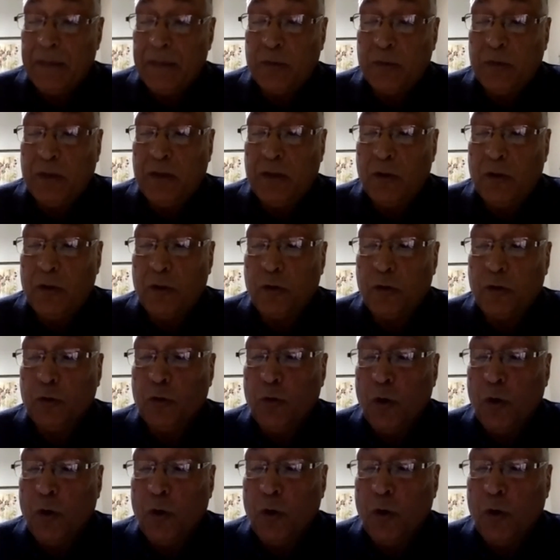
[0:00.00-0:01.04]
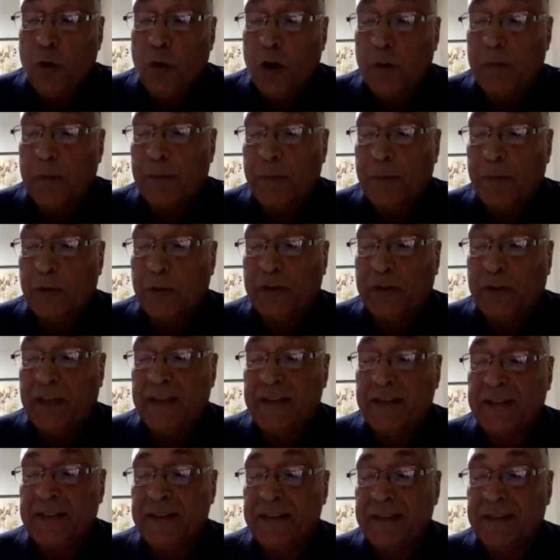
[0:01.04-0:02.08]
between the two urban
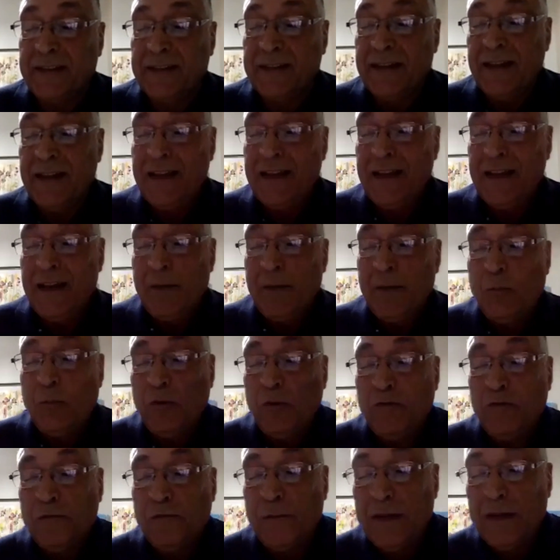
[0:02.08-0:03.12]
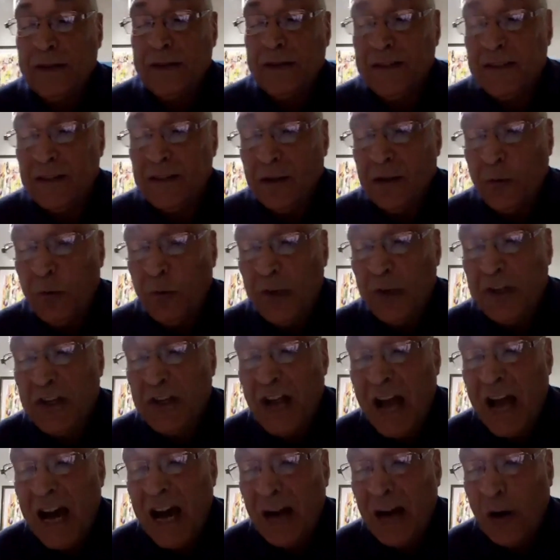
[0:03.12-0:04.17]
protest movements,
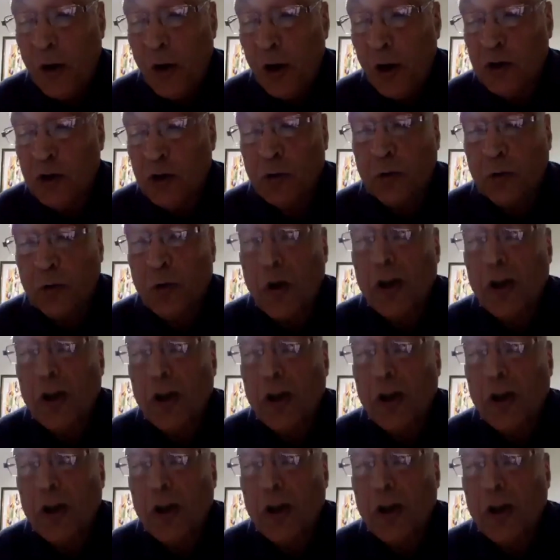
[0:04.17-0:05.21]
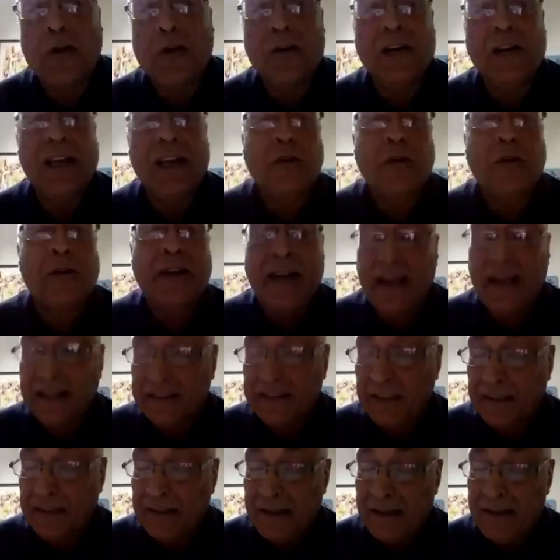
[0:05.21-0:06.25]
which are also not strongly
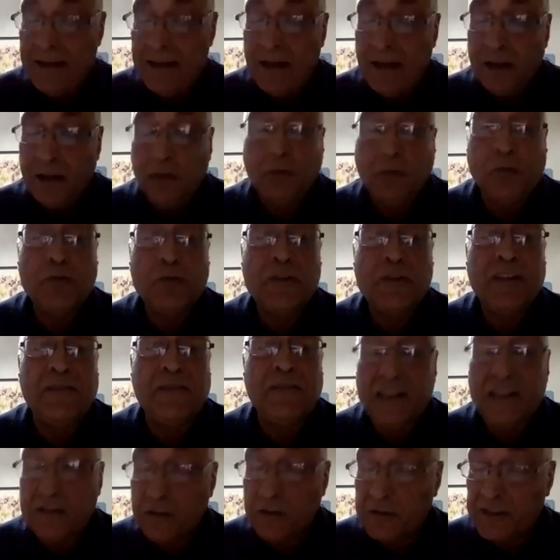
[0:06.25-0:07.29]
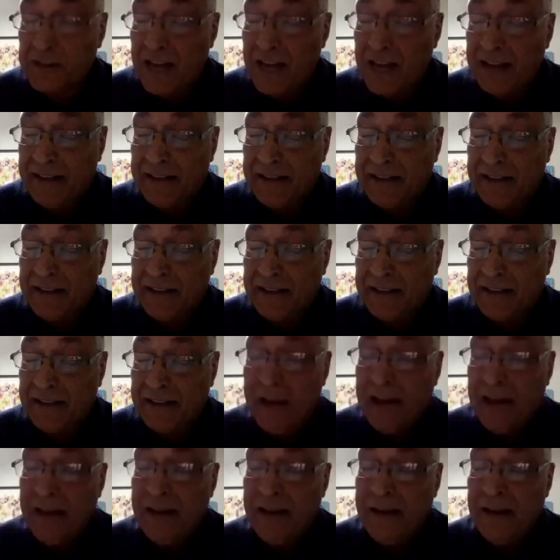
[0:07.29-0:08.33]
connected to civil society,
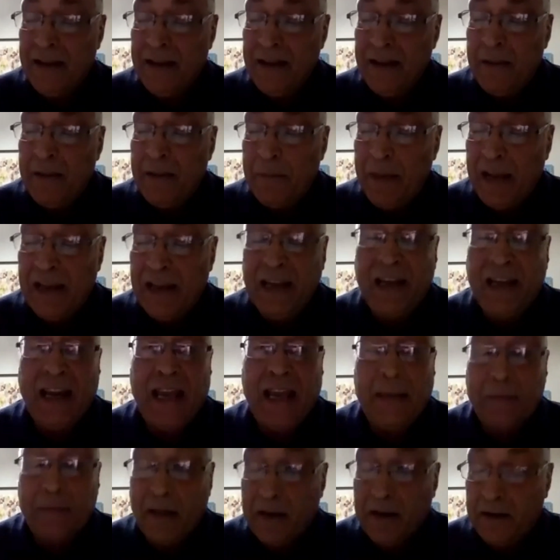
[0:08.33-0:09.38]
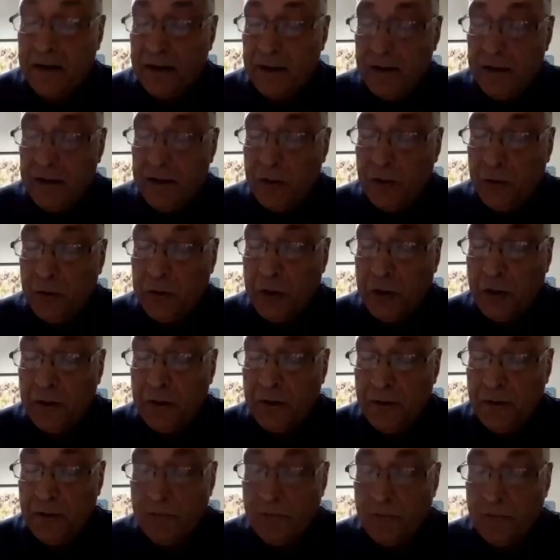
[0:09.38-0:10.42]
mainly labor
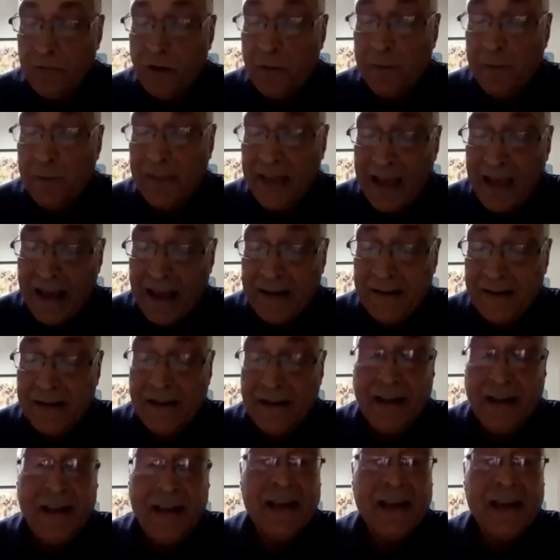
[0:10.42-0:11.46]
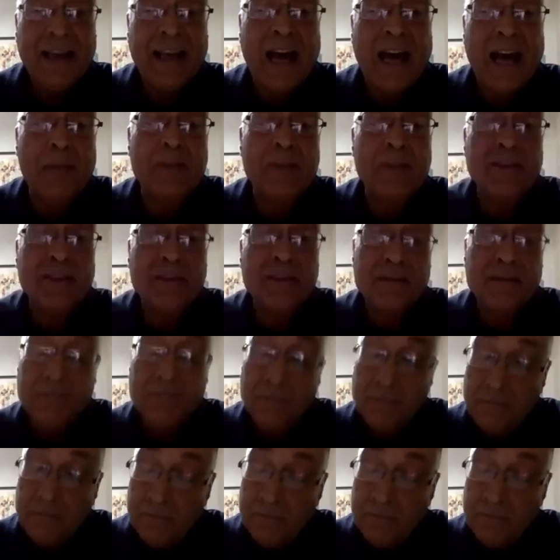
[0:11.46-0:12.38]
union. From there comes